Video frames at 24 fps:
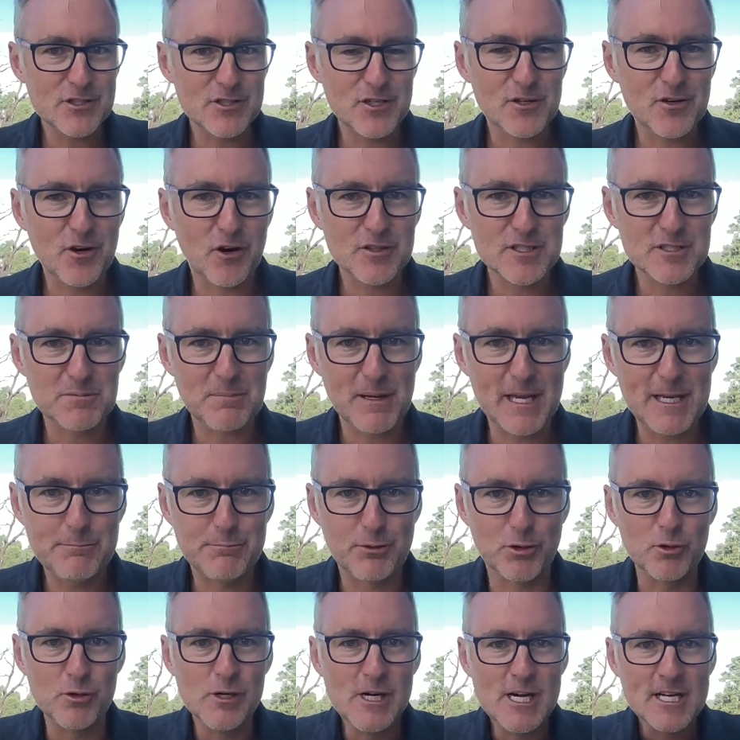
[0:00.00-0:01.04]
to God's
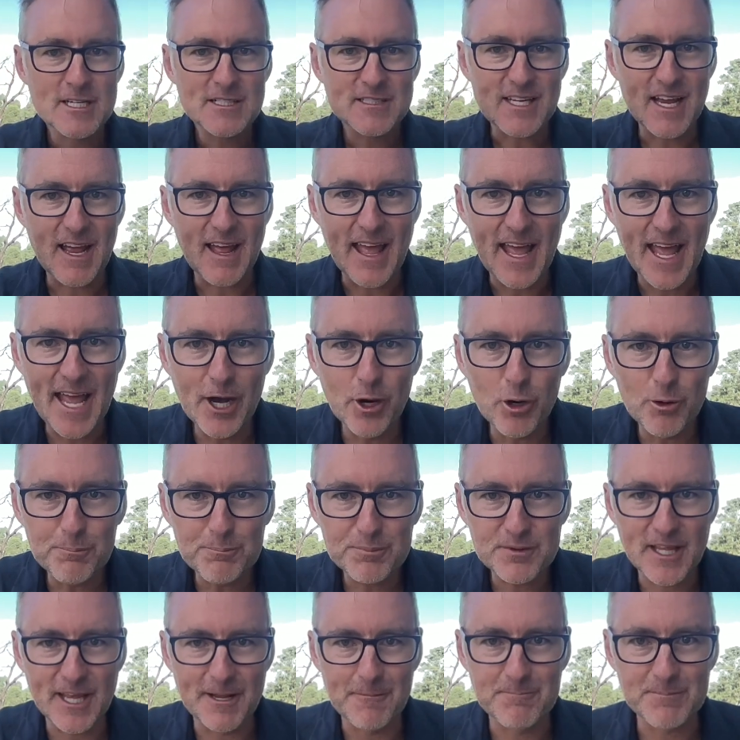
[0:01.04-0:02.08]
people to help
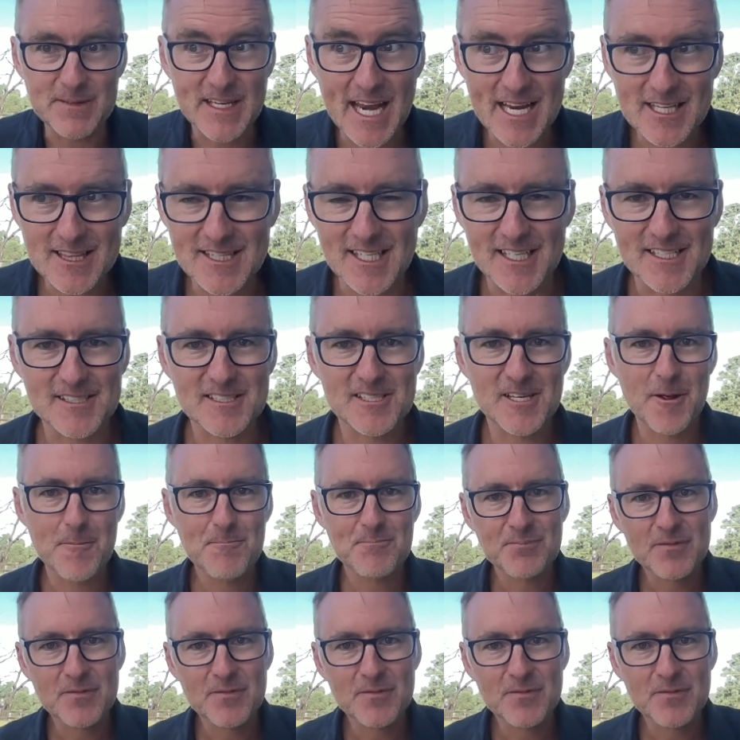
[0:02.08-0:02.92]
them, get this,